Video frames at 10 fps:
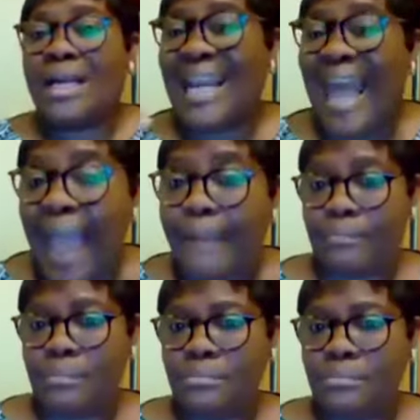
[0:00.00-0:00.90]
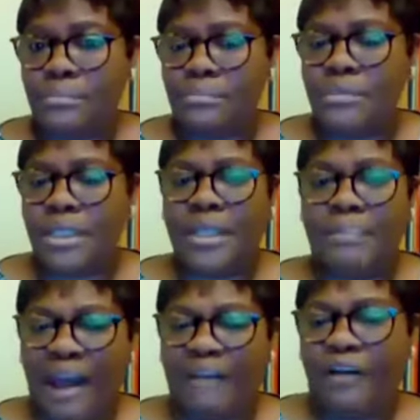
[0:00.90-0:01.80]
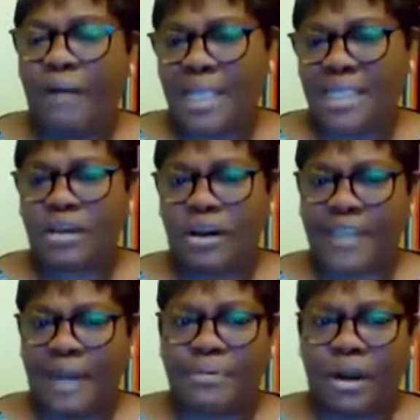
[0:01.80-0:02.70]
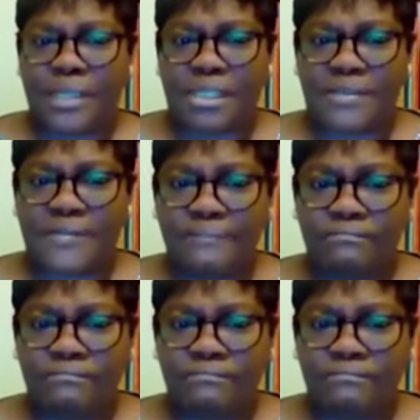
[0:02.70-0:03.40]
claim the performance of that promise.